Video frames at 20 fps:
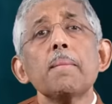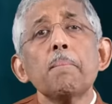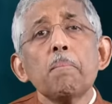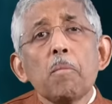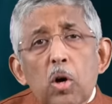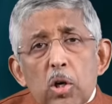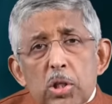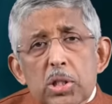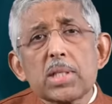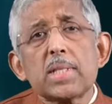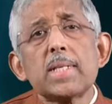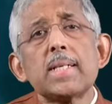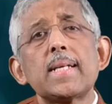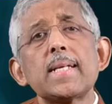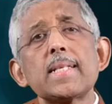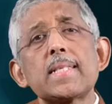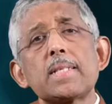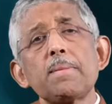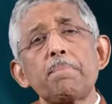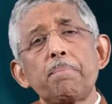most
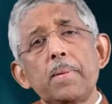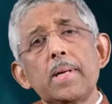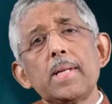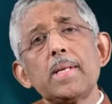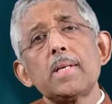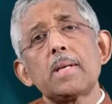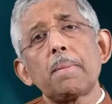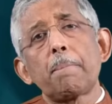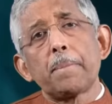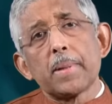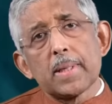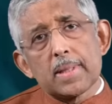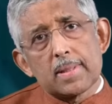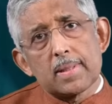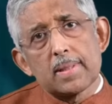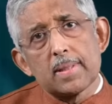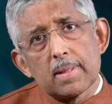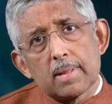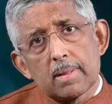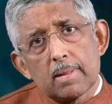disciplined
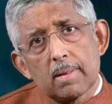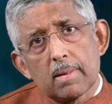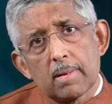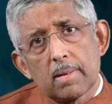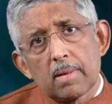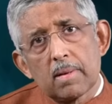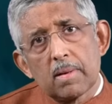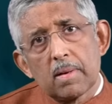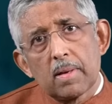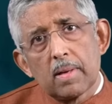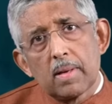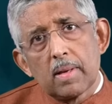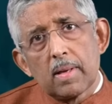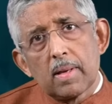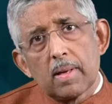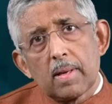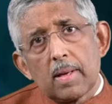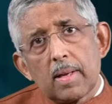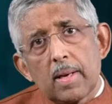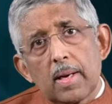person
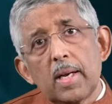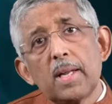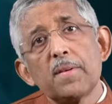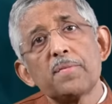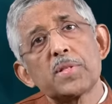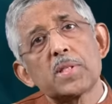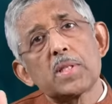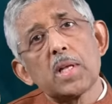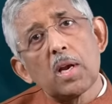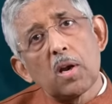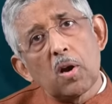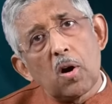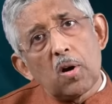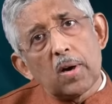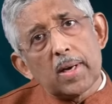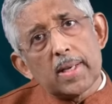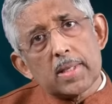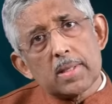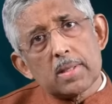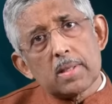lives the
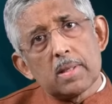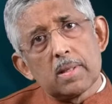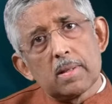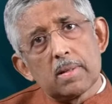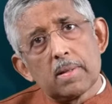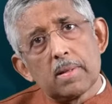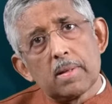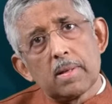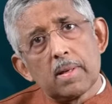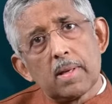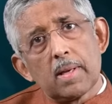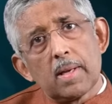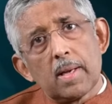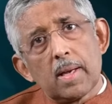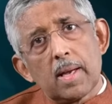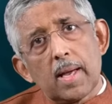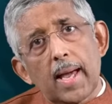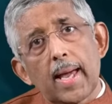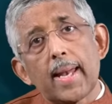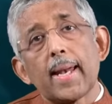longest
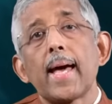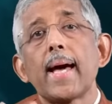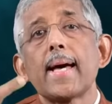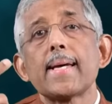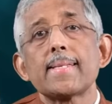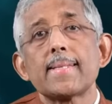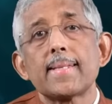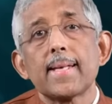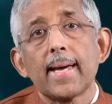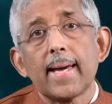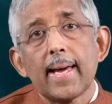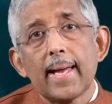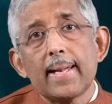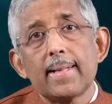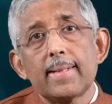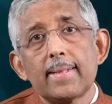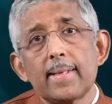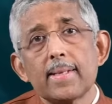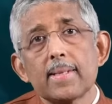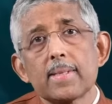and has the
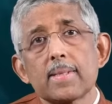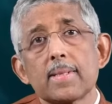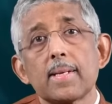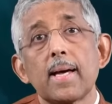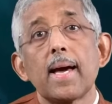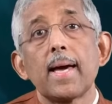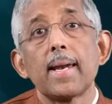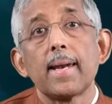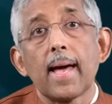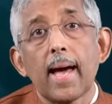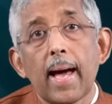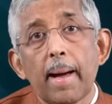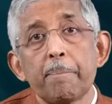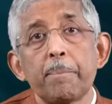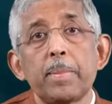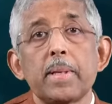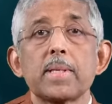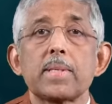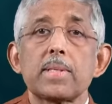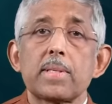healthiest and
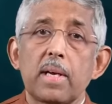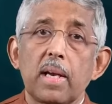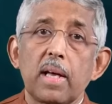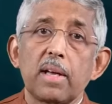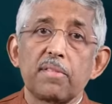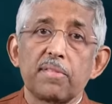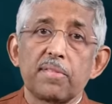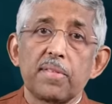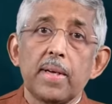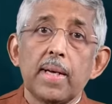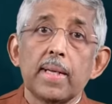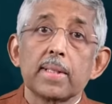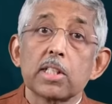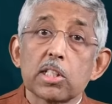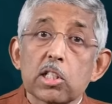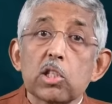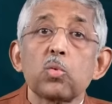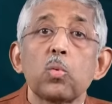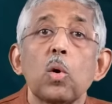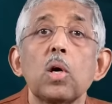happiest life. This
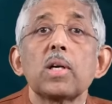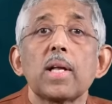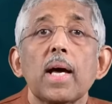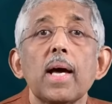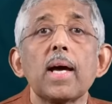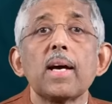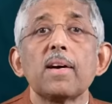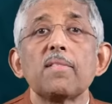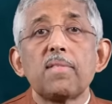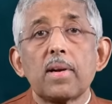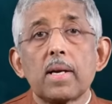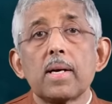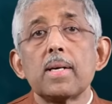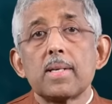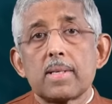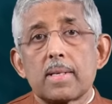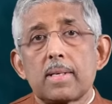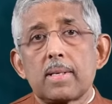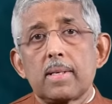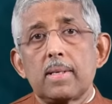is what I have
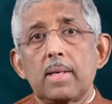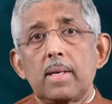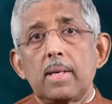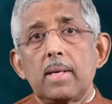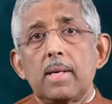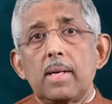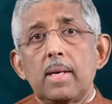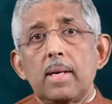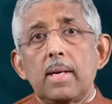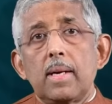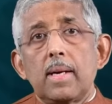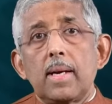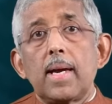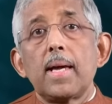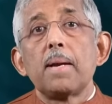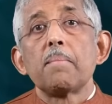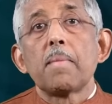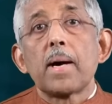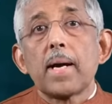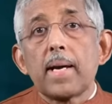learned.
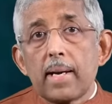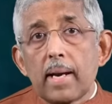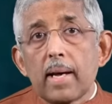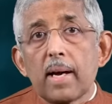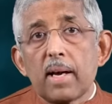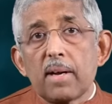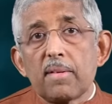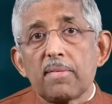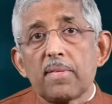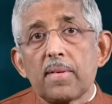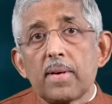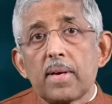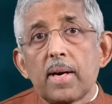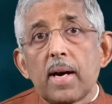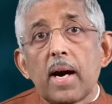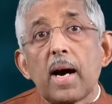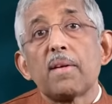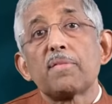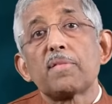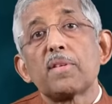in my life
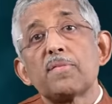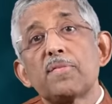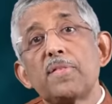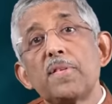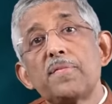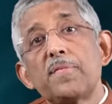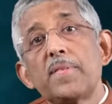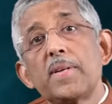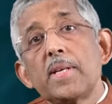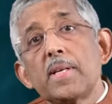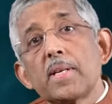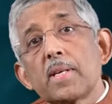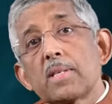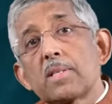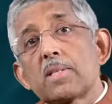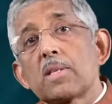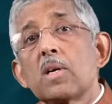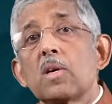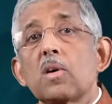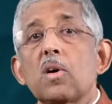after 50
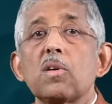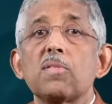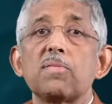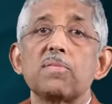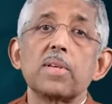years of